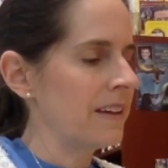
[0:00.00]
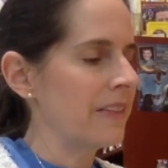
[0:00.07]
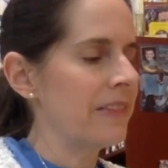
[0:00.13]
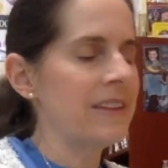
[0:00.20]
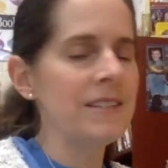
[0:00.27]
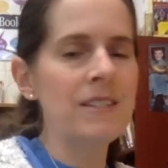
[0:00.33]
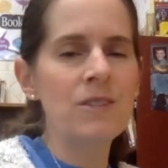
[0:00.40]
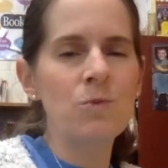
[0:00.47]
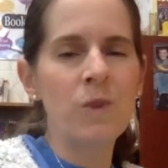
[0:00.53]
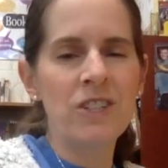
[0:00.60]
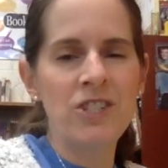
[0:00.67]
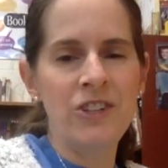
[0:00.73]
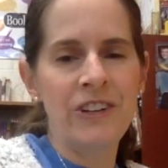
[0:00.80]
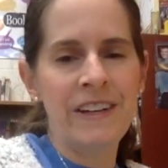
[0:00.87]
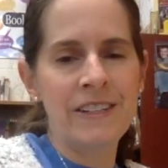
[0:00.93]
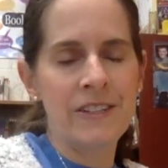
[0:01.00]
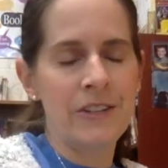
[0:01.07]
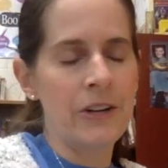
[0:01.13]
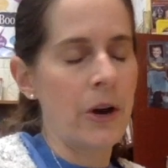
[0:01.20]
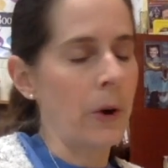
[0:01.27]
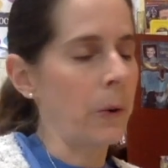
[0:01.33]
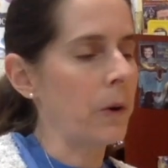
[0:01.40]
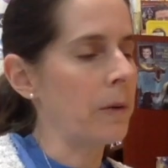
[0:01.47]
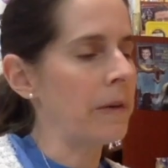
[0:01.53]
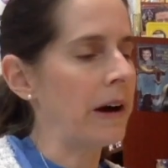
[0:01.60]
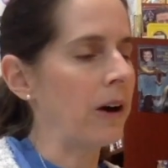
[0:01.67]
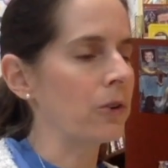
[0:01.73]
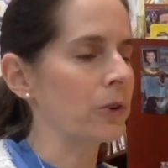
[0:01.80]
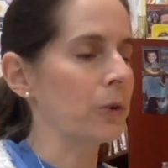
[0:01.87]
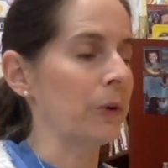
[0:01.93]
This is what you need to know
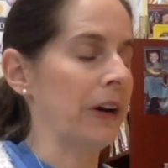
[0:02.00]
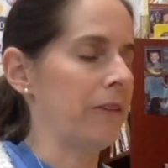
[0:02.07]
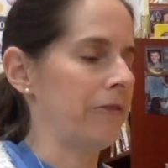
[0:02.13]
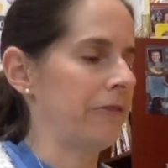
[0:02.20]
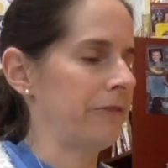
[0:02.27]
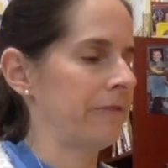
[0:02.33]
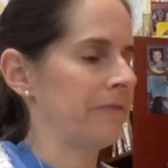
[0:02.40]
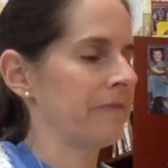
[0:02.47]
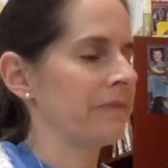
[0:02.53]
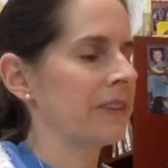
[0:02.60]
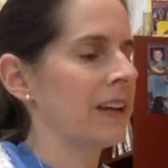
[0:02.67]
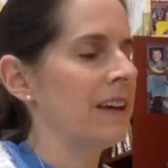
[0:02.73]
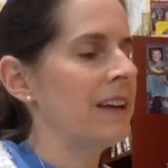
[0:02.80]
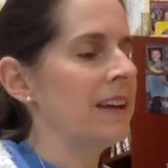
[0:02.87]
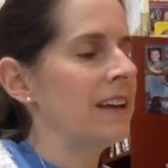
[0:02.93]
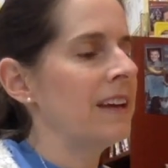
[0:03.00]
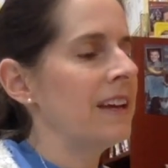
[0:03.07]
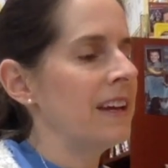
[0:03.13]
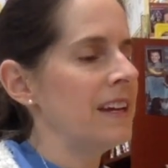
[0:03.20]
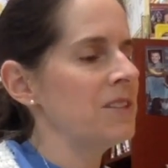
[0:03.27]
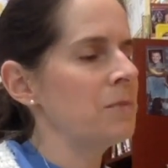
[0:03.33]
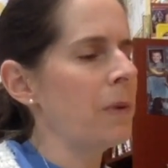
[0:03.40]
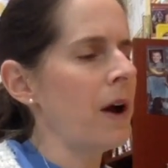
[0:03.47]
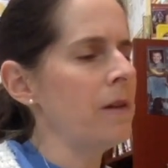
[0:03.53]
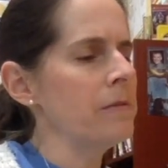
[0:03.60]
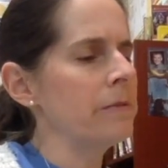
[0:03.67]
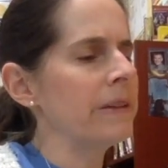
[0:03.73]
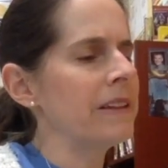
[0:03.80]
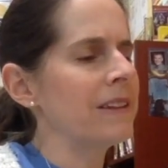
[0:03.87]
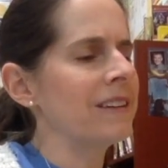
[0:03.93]
about Griff. He's
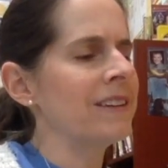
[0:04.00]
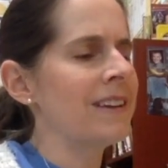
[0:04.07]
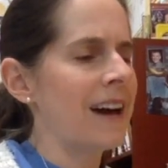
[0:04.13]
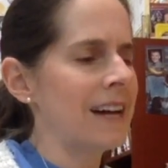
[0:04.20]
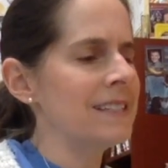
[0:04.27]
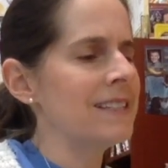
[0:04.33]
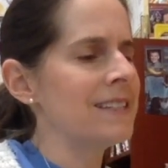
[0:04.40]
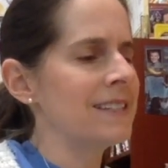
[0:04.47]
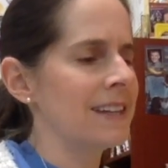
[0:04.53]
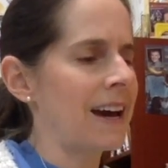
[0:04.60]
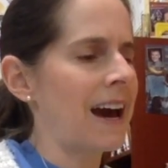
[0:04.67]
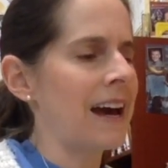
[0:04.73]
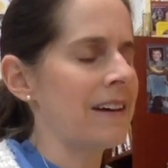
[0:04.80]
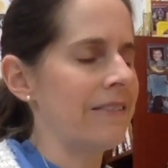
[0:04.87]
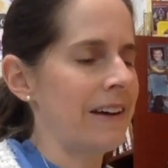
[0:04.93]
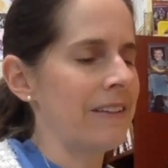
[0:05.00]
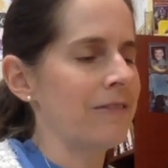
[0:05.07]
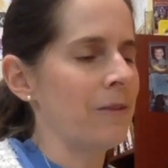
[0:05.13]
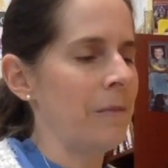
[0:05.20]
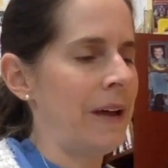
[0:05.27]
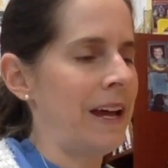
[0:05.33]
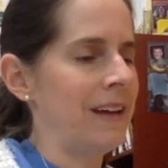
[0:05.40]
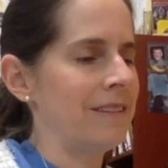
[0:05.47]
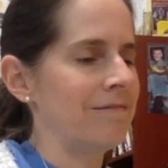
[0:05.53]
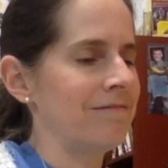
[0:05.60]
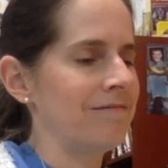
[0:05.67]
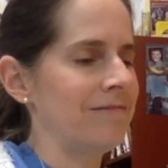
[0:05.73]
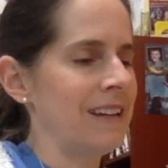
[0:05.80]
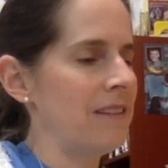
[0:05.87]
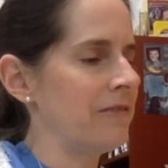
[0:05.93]
probably the nicest guy I've ever met,
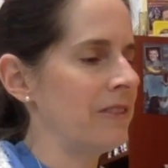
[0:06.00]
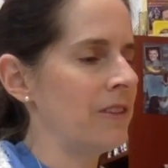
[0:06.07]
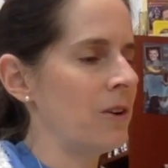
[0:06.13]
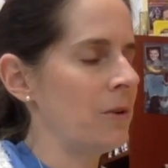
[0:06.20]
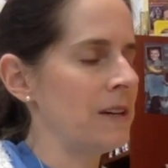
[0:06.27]
even though